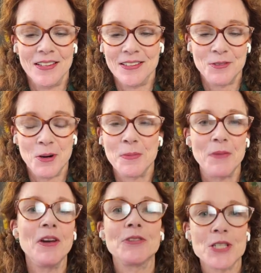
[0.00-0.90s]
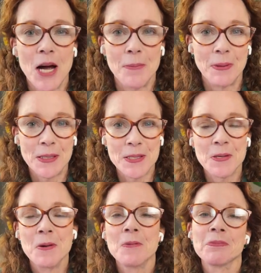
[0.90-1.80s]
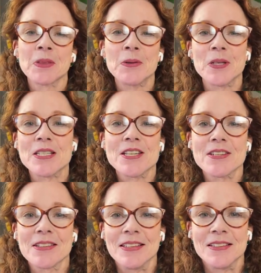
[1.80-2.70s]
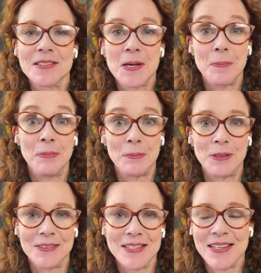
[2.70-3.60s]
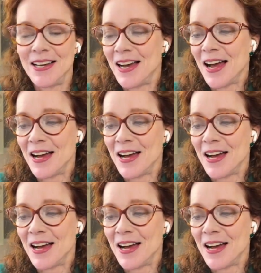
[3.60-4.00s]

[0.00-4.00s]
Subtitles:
It's one of my favorite topics, which is bubbles.